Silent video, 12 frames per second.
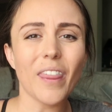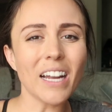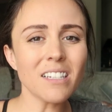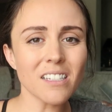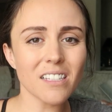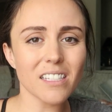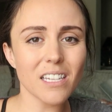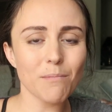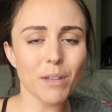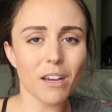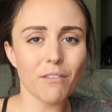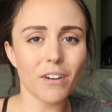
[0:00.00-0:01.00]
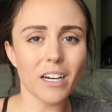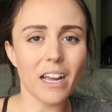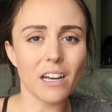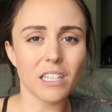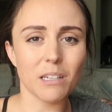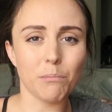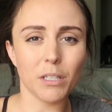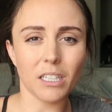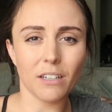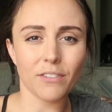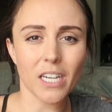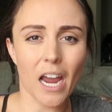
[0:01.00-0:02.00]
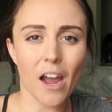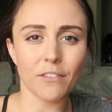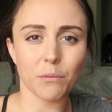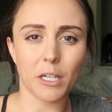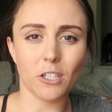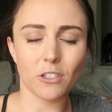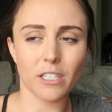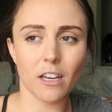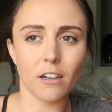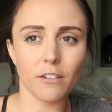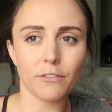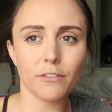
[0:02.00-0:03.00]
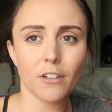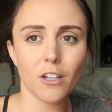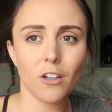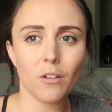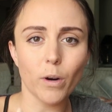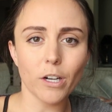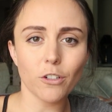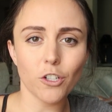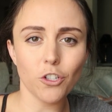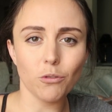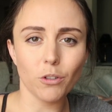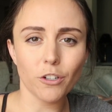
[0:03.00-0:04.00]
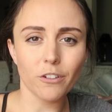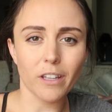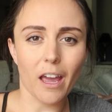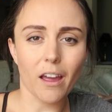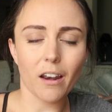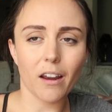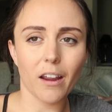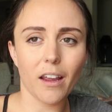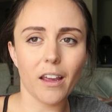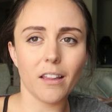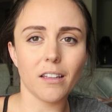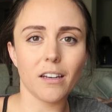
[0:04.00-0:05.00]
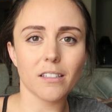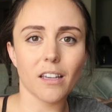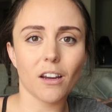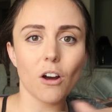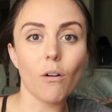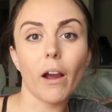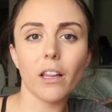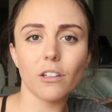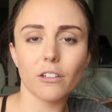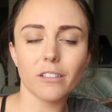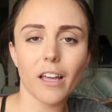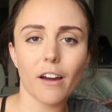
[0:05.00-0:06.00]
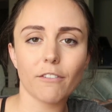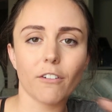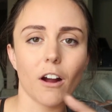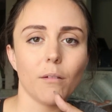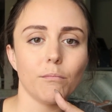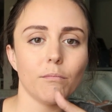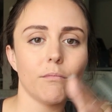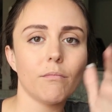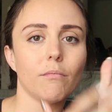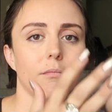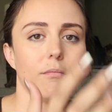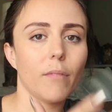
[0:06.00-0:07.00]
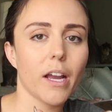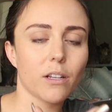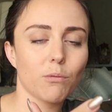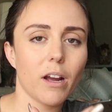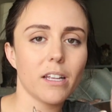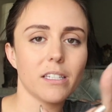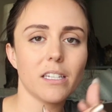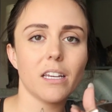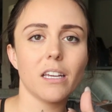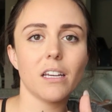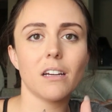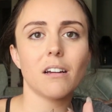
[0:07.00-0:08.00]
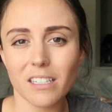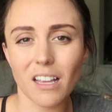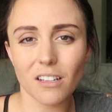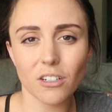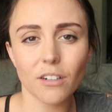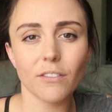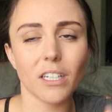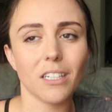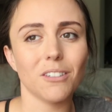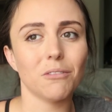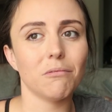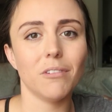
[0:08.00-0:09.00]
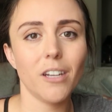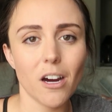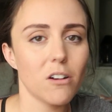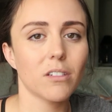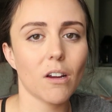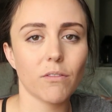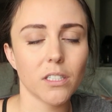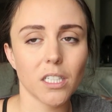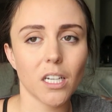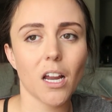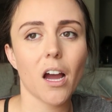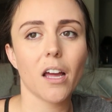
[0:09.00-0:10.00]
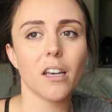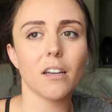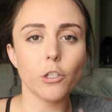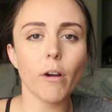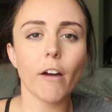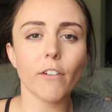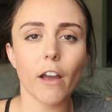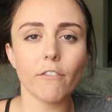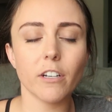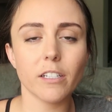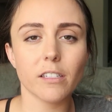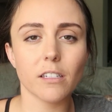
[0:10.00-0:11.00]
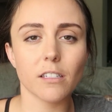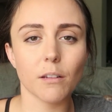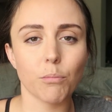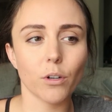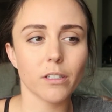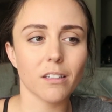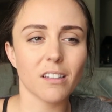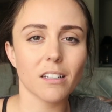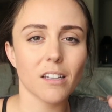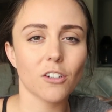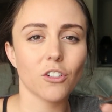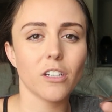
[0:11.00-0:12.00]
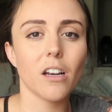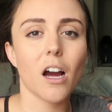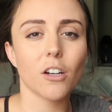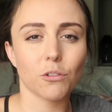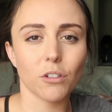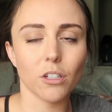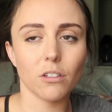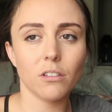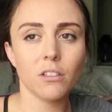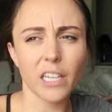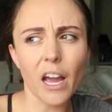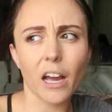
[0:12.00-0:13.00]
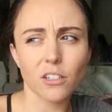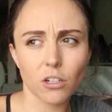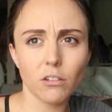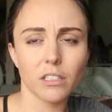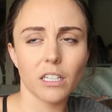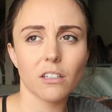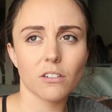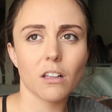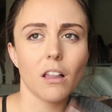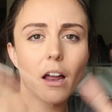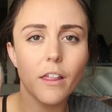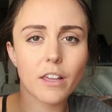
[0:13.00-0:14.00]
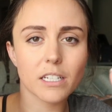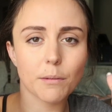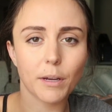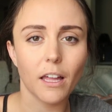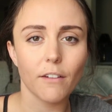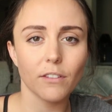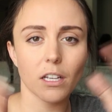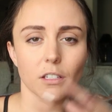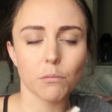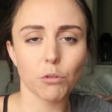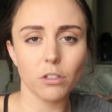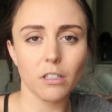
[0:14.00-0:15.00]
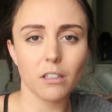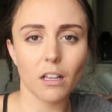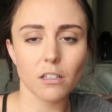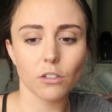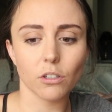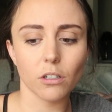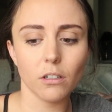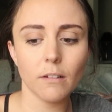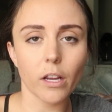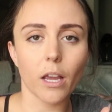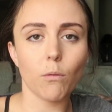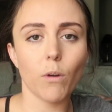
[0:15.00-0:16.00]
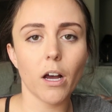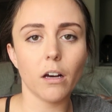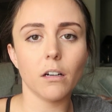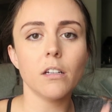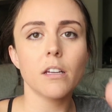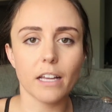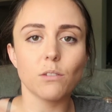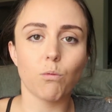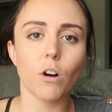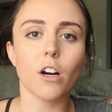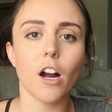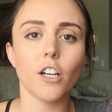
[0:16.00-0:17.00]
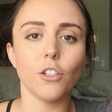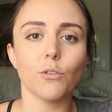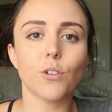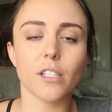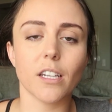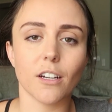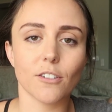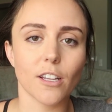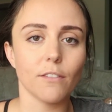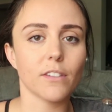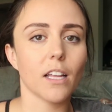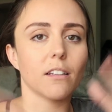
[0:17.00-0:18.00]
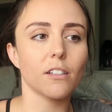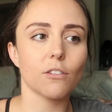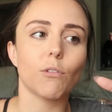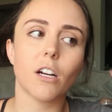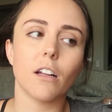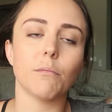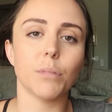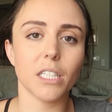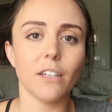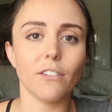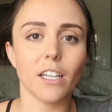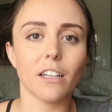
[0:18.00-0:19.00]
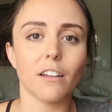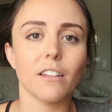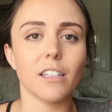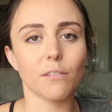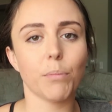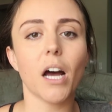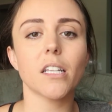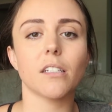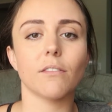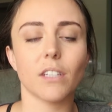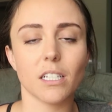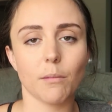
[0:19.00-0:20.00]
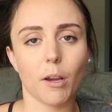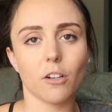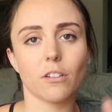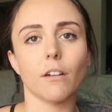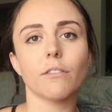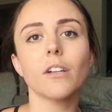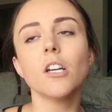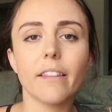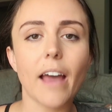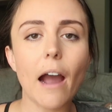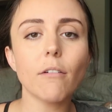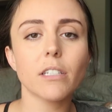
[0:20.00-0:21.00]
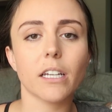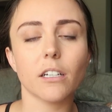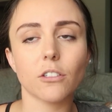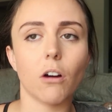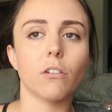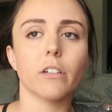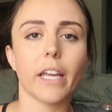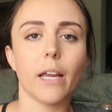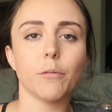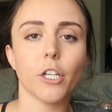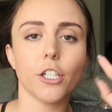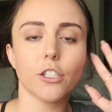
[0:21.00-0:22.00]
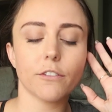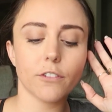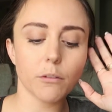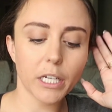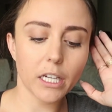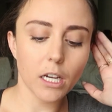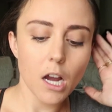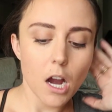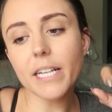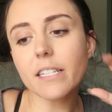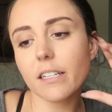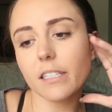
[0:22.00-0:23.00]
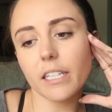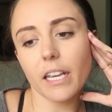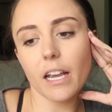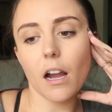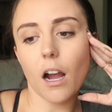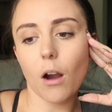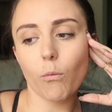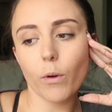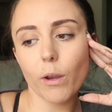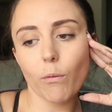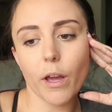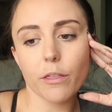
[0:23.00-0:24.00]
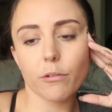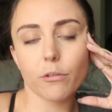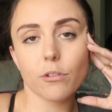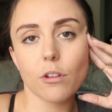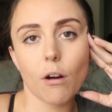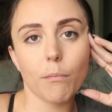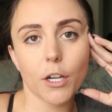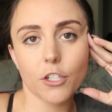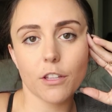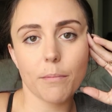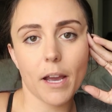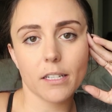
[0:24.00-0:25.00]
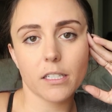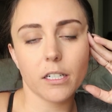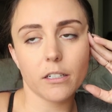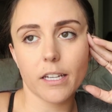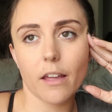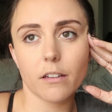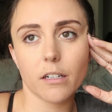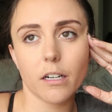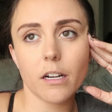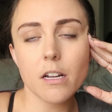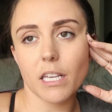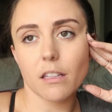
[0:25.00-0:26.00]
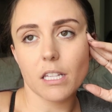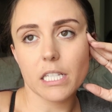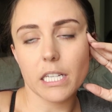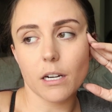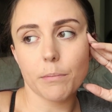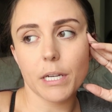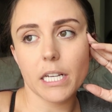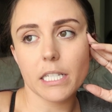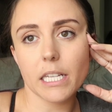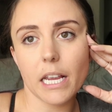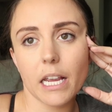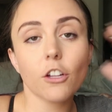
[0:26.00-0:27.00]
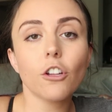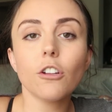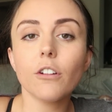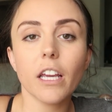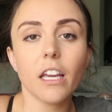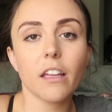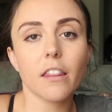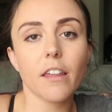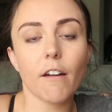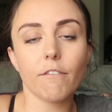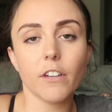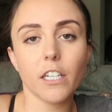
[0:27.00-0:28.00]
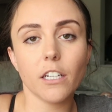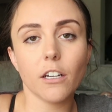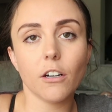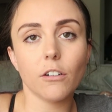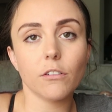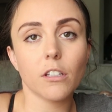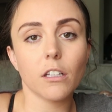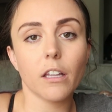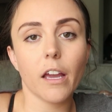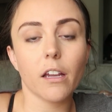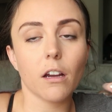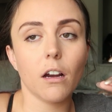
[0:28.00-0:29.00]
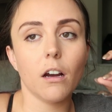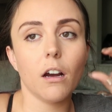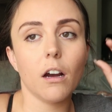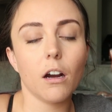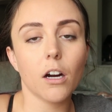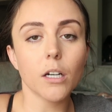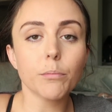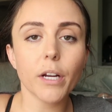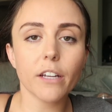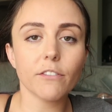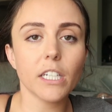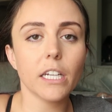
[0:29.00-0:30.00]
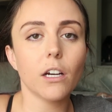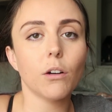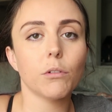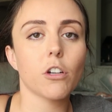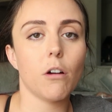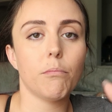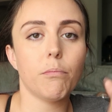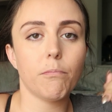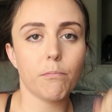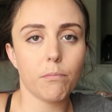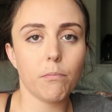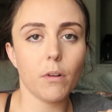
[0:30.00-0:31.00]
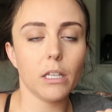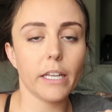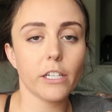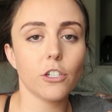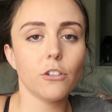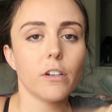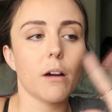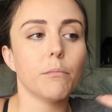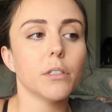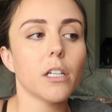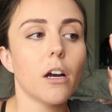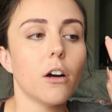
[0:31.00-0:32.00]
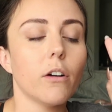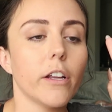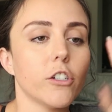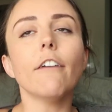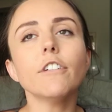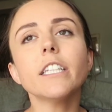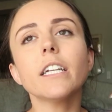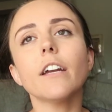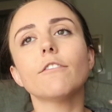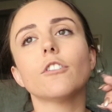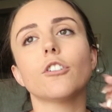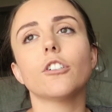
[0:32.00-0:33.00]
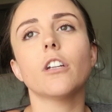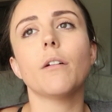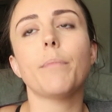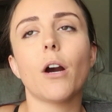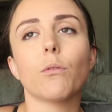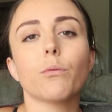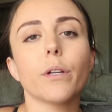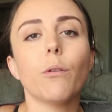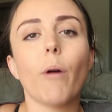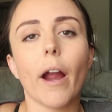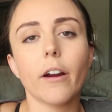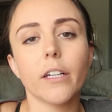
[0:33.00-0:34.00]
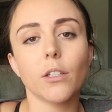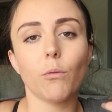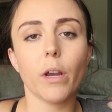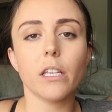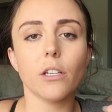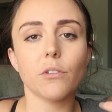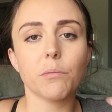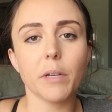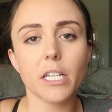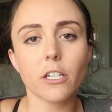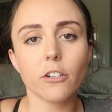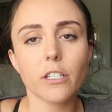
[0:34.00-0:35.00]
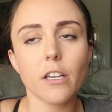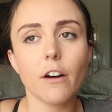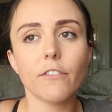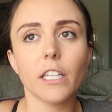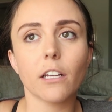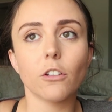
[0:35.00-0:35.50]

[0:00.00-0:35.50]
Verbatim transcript: that doesn't seem like a very healthy belief to have about yourself. Where did you learn that? And then it's like, oh, I learned that from X, Y, and Z. Is that serving you? No, definitely not. Do you have evidence to support that that's actually not true? Yeah, totally. There's a lot of things in my life that support that that's not true. Okay, well, let's work on you trusting yourself then. Let's work on believing these positive things about yourself. That was like a total game changer for me. Basically, we went through so much the past year together, me and the therapist, including that video, the like heartbreak video, which I'll link to down below. And everything I've learned about rewiring the way that you speak to yourself and